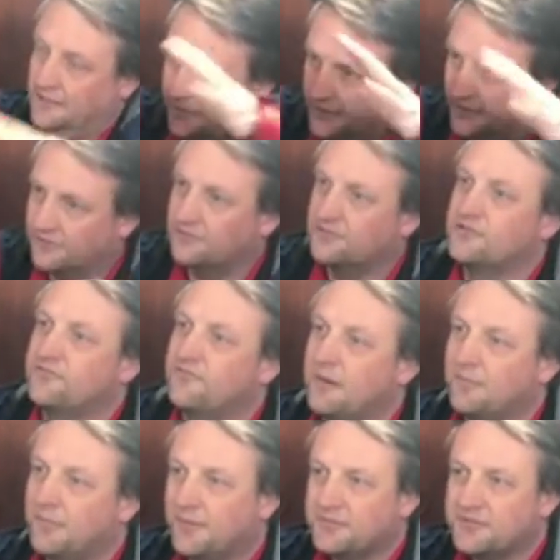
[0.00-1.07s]
and it'll just
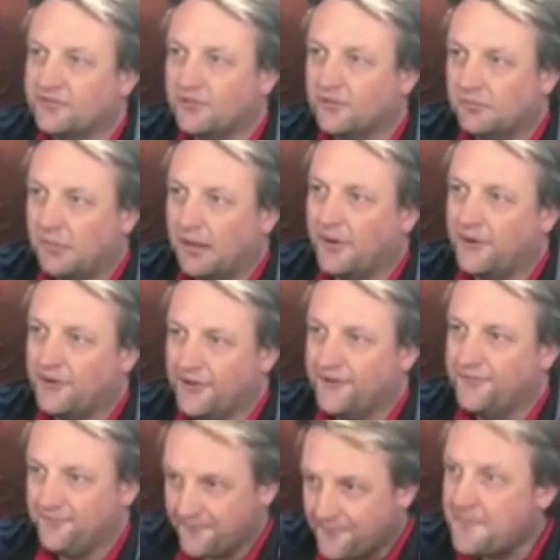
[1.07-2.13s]
ramp up to full power
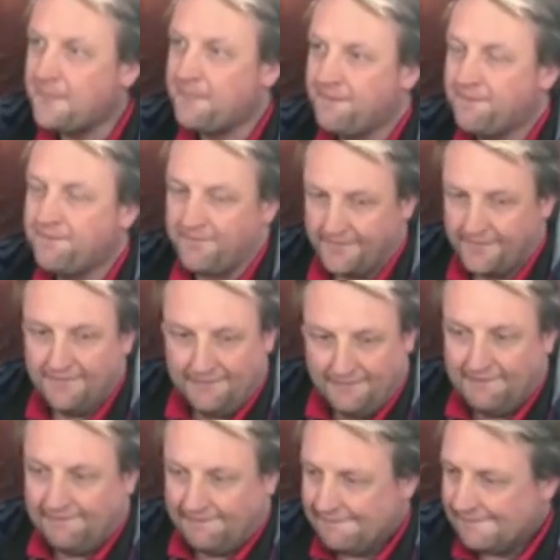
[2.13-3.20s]
then. Okay.
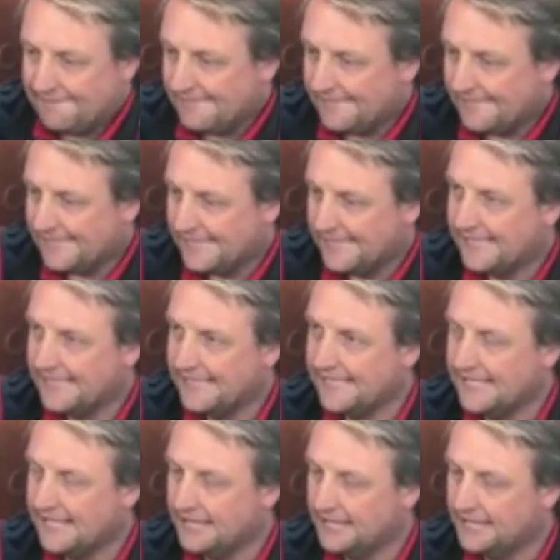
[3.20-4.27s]
Did they require servicing?
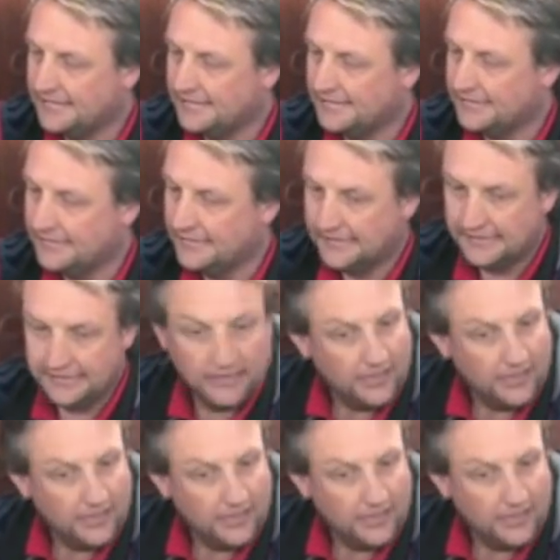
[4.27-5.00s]
It doesn't look like it's very kind